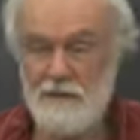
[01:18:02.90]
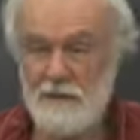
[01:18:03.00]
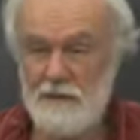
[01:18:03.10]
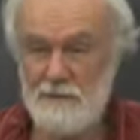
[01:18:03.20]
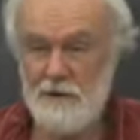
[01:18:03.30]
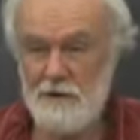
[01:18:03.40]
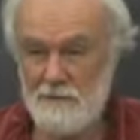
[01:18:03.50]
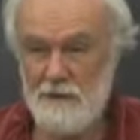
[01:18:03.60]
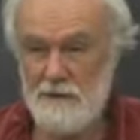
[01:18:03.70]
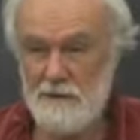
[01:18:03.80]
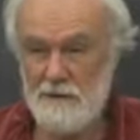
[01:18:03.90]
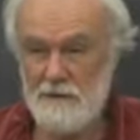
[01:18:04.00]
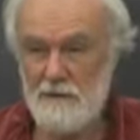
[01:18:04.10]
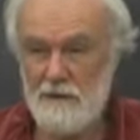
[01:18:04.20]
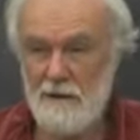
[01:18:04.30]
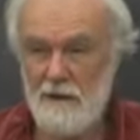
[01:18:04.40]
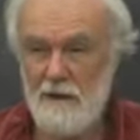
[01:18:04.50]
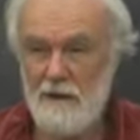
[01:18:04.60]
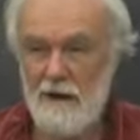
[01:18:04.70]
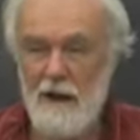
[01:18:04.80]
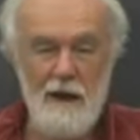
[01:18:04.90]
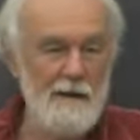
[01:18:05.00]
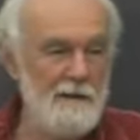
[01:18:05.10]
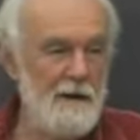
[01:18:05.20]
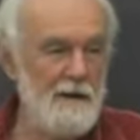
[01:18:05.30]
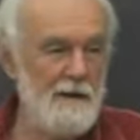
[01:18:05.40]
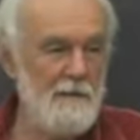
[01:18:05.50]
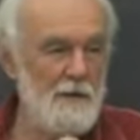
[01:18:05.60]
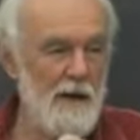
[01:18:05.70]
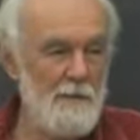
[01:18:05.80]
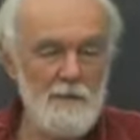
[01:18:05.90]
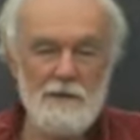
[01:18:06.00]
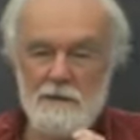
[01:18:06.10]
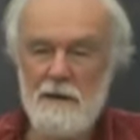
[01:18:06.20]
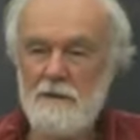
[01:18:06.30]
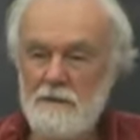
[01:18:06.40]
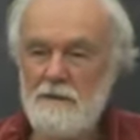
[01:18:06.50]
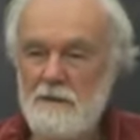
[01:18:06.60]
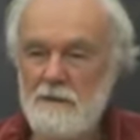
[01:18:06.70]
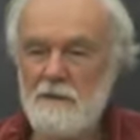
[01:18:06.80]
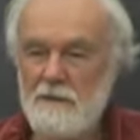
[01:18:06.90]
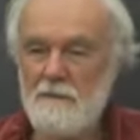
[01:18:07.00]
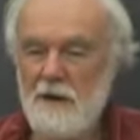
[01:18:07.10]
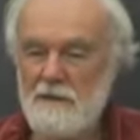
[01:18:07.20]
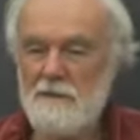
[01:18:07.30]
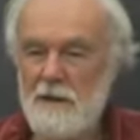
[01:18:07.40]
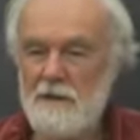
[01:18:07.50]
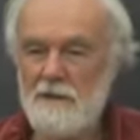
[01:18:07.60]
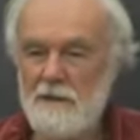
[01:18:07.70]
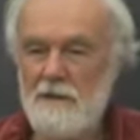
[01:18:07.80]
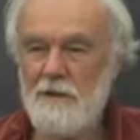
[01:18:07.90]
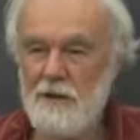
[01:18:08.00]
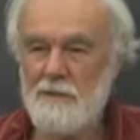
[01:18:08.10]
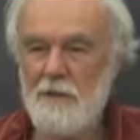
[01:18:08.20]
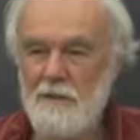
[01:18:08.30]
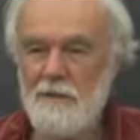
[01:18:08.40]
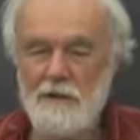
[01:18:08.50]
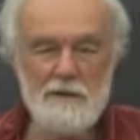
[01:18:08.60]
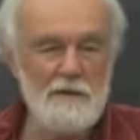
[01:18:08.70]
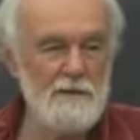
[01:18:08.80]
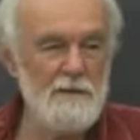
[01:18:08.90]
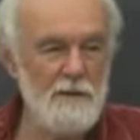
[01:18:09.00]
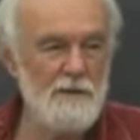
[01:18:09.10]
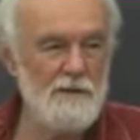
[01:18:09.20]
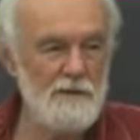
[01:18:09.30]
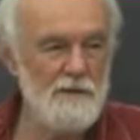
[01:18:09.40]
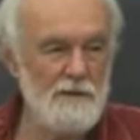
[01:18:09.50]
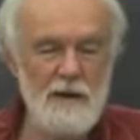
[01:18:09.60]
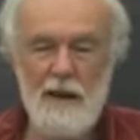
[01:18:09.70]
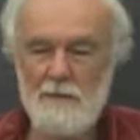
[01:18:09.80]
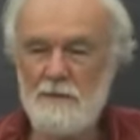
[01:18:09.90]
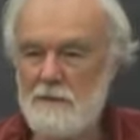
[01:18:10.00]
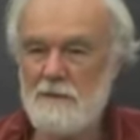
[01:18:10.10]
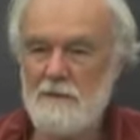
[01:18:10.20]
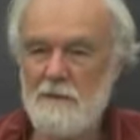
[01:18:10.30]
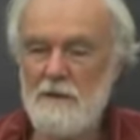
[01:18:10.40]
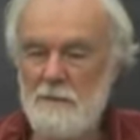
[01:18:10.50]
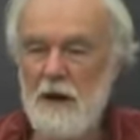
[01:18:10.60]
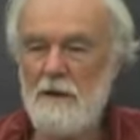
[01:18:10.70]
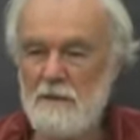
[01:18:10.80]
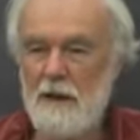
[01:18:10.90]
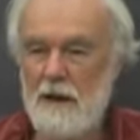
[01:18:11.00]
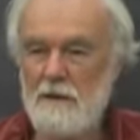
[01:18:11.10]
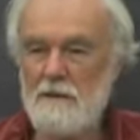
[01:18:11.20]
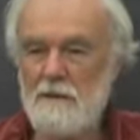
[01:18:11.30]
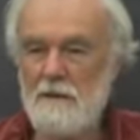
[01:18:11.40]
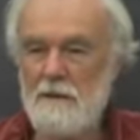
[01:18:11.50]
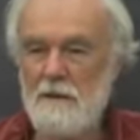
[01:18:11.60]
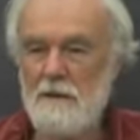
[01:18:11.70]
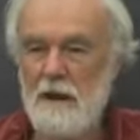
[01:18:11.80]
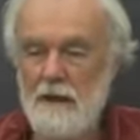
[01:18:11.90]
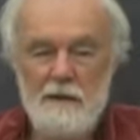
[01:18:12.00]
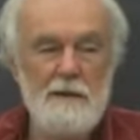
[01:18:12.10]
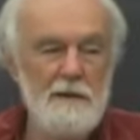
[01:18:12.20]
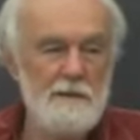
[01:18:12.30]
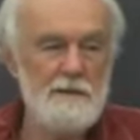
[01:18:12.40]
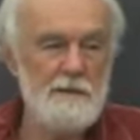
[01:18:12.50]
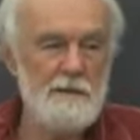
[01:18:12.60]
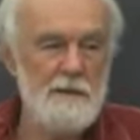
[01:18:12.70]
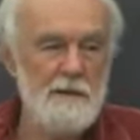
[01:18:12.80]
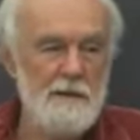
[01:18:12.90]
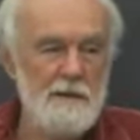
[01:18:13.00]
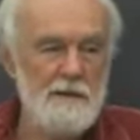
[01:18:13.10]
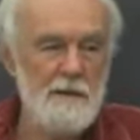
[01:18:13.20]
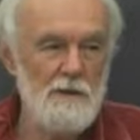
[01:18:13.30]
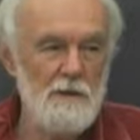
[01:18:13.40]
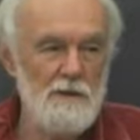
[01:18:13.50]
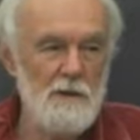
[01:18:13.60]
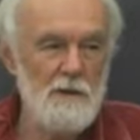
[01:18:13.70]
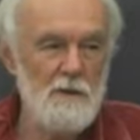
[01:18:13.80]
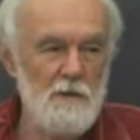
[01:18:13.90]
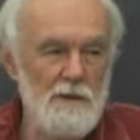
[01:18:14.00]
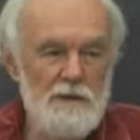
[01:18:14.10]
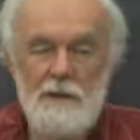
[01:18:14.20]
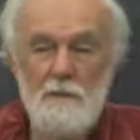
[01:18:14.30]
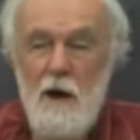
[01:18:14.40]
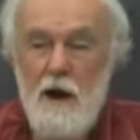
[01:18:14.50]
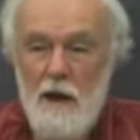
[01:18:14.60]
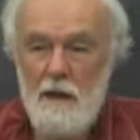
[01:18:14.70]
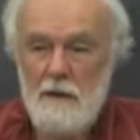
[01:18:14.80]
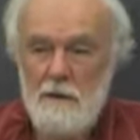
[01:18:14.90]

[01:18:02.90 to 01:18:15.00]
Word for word: and shrinking working periods, and you kind of go, well, capitalists are after maximizing their rate of profit. So the whole history of capital is going to be about that. And it is. So, so we see why.